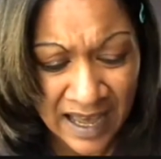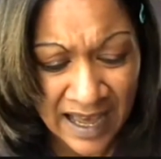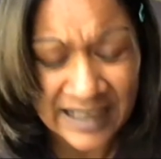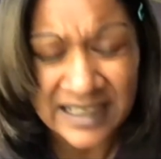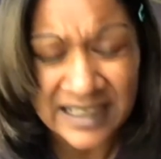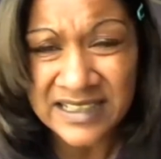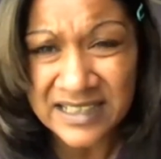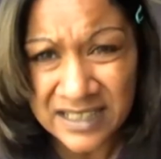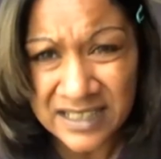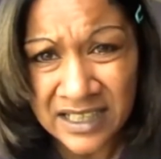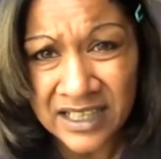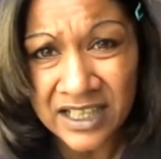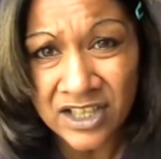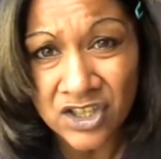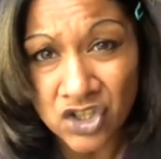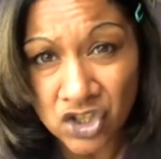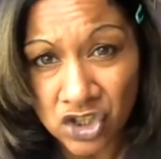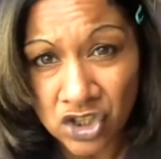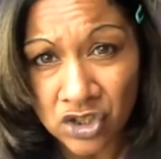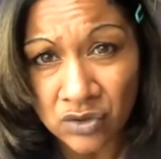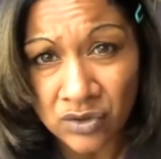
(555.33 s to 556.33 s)
and it's nearly
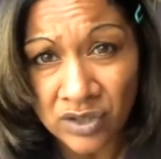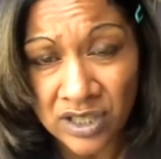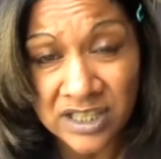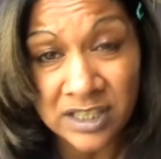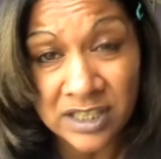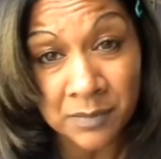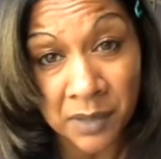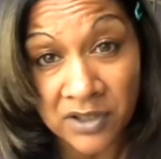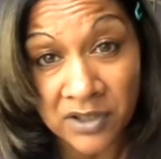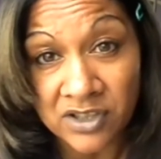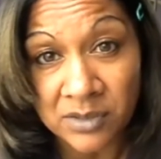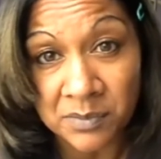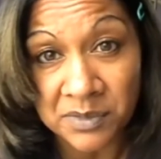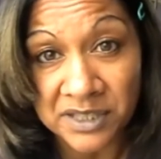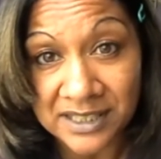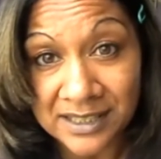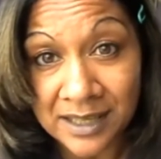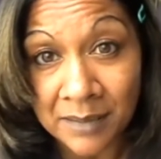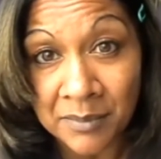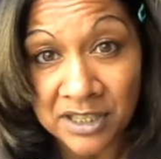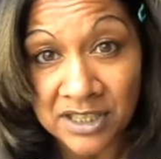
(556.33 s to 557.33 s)
June. It's supposed to be
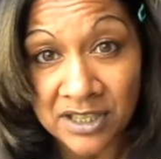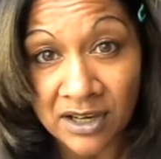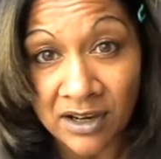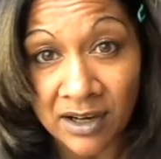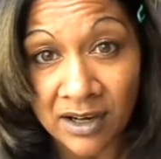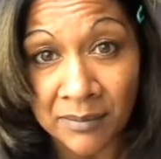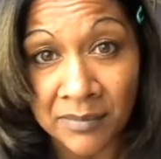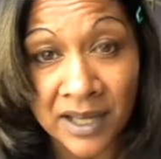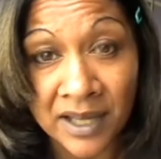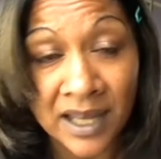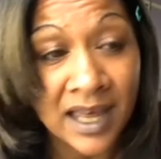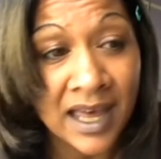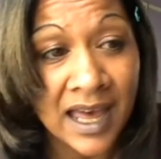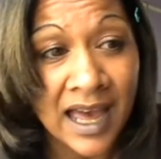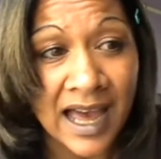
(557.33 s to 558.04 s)
summertime.